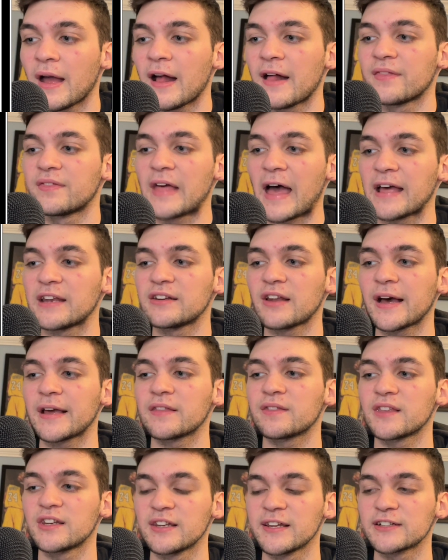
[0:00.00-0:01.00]
That night,
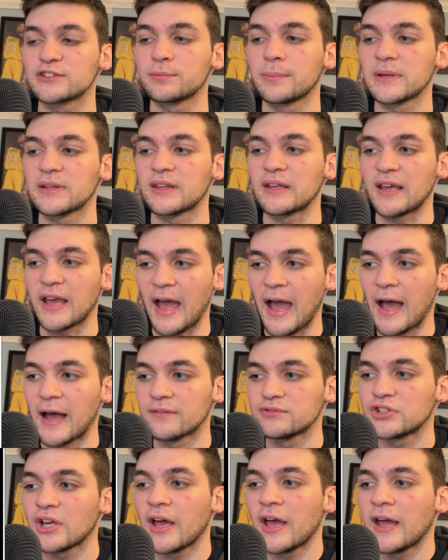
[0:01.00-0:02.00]
the Knicks beat the
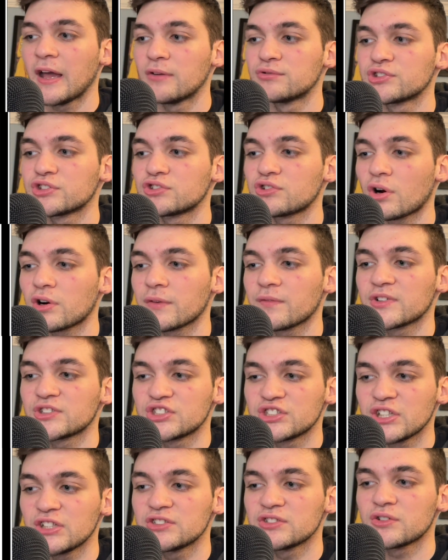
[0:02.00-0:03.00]
Cavs. It was the start of a
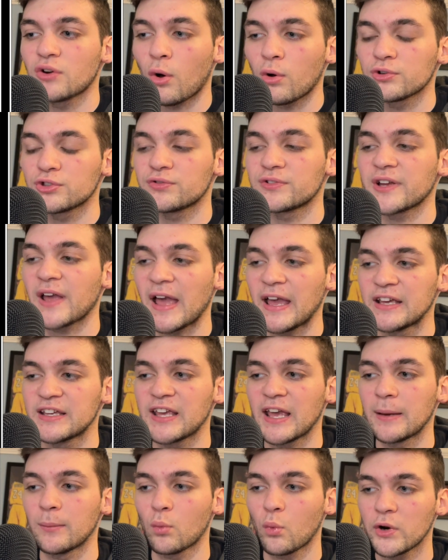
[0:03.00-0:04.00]
season-altering
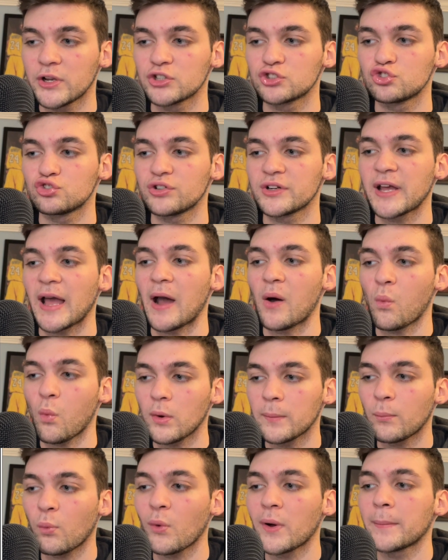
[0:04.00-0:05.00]
8-game winning streak. At one
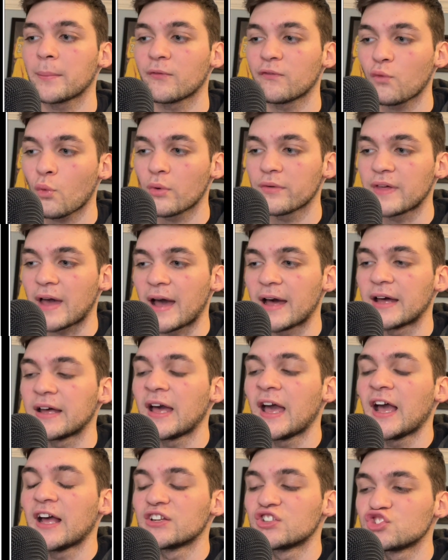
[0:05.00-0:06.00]
point before that
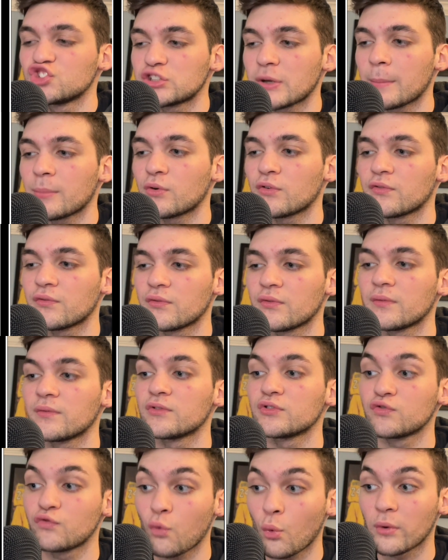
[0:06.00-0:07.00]
December
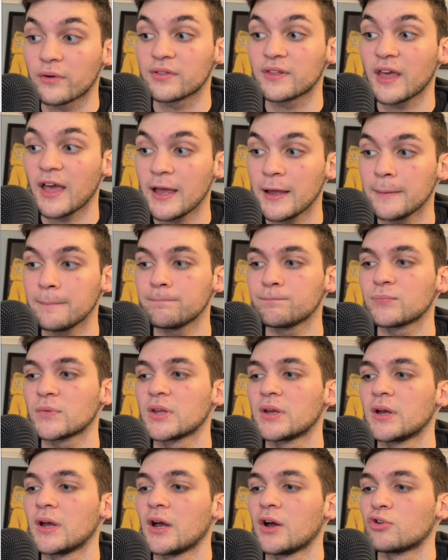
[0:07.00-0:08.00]
4th game,
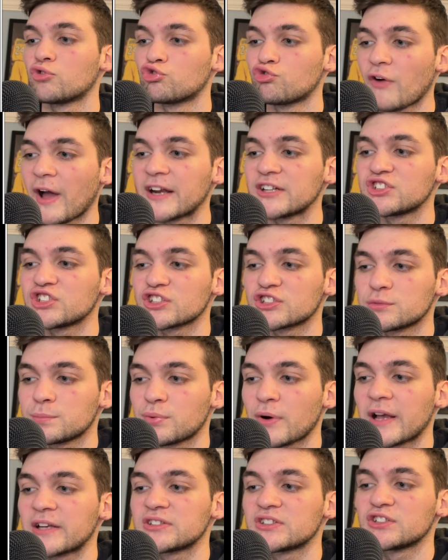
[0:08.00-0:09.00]
Reddish
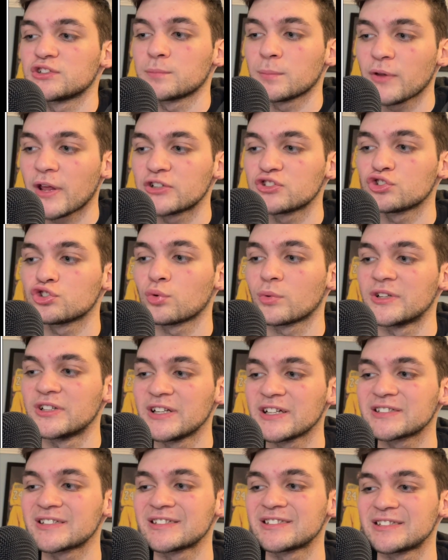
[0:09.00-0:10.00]
expressed displeasure to a
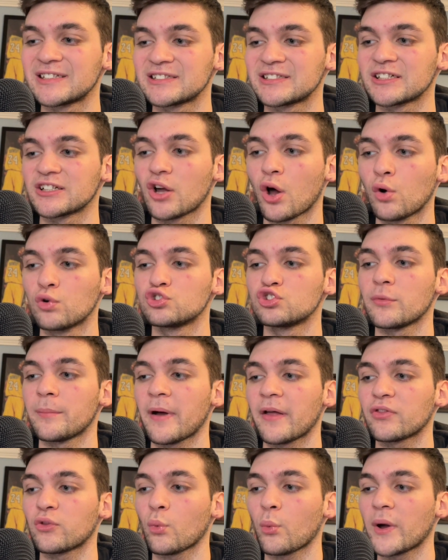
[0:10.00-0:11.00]
Knicks assistant coach
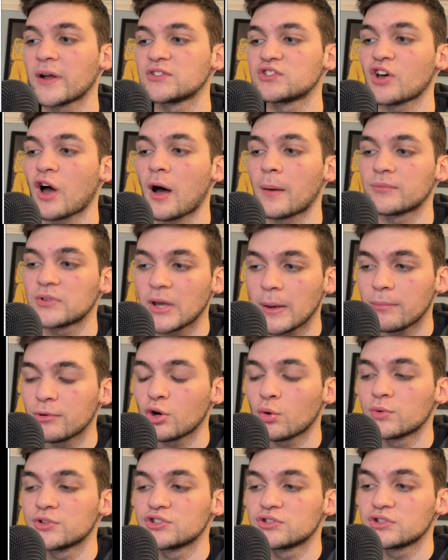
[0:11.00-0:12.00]
about the way Tom
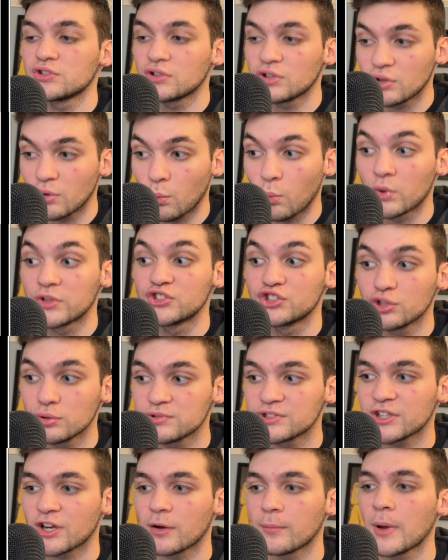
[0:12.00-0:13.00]
Thibodeau was
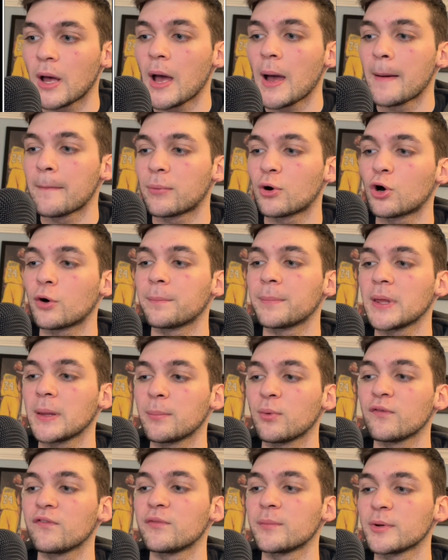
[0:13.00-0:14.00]
using him, per
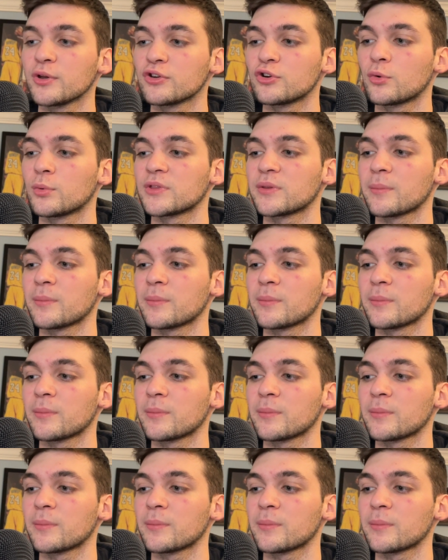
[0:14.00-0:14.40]
people familiar with the